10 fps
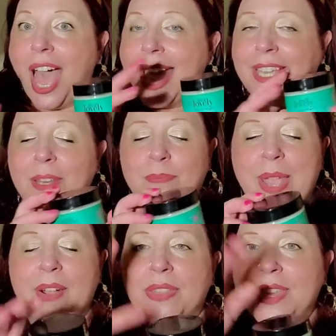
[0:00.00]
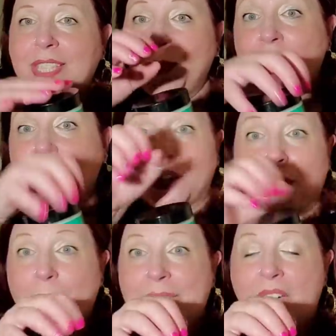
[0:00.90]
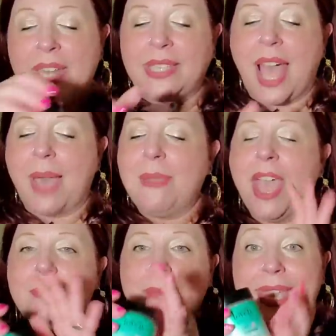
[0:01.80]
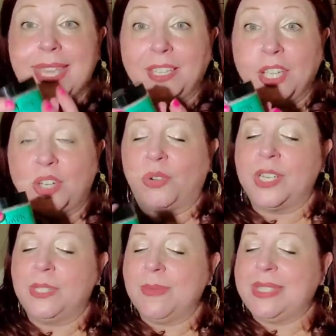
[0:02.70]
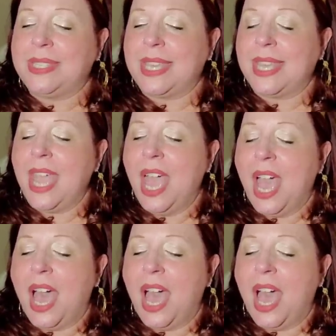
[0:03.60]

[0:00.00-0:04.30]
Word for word: I could pair this with a scrubby on top, make it look Christmassy.